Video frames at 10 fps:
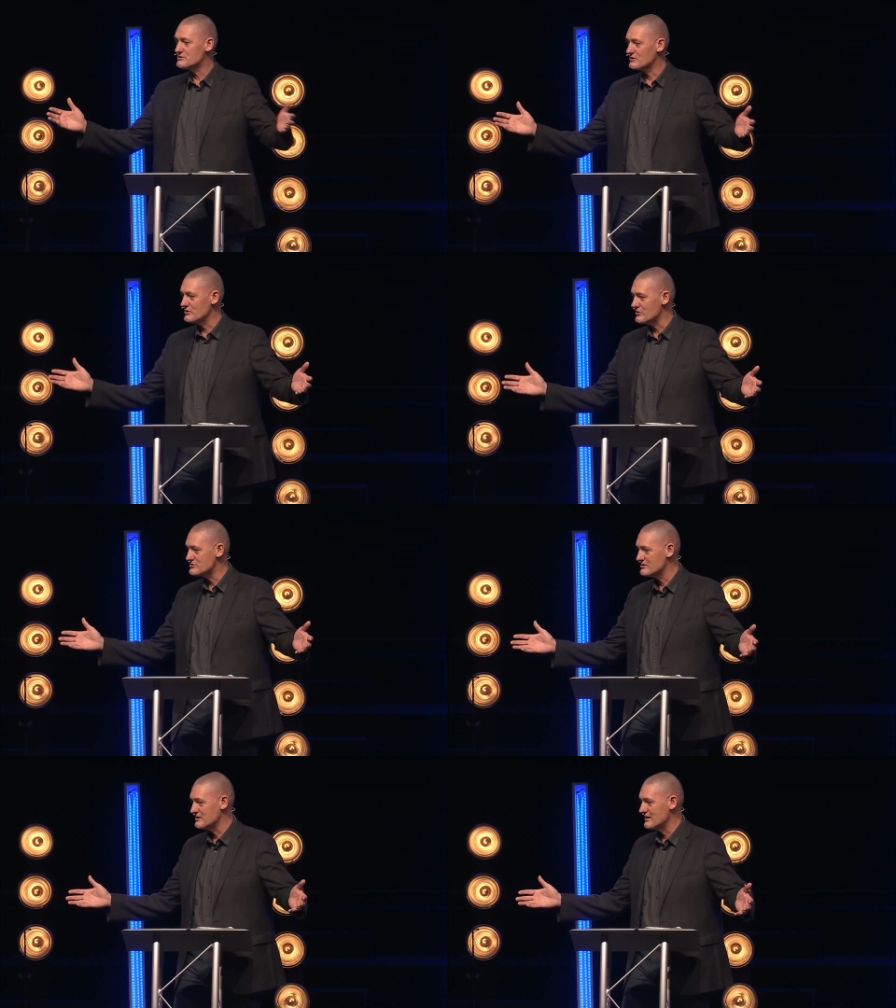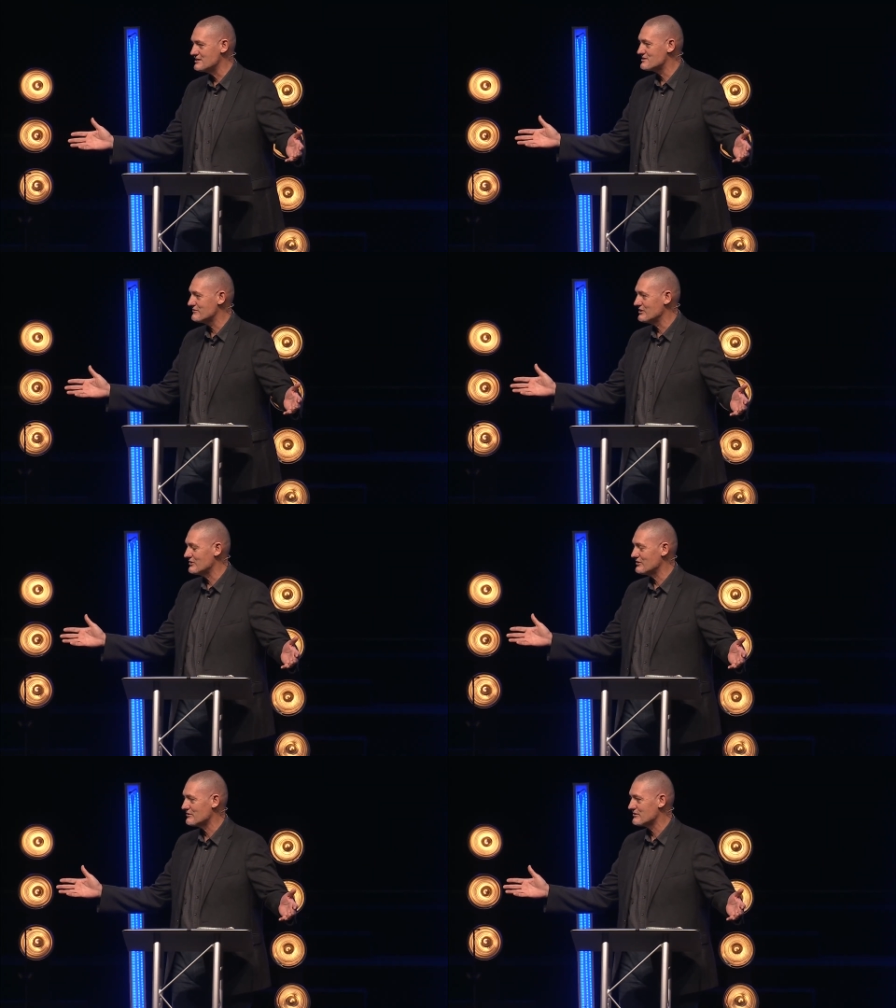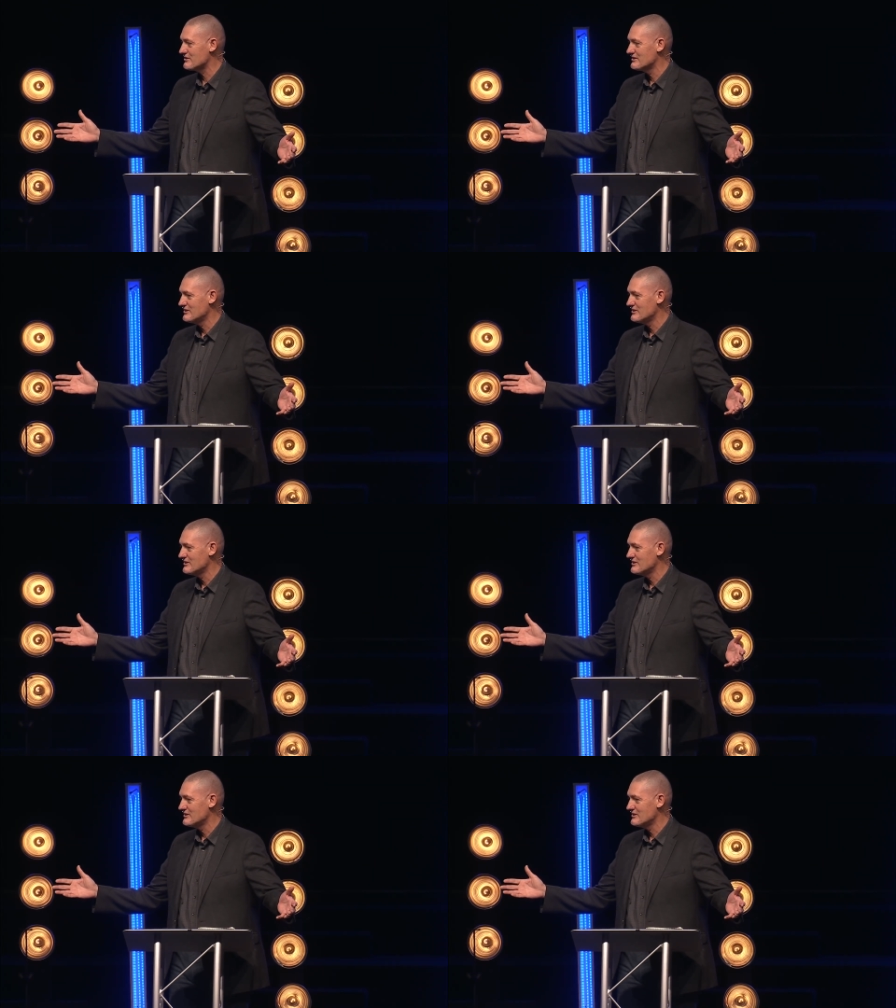to go to the ends of the earth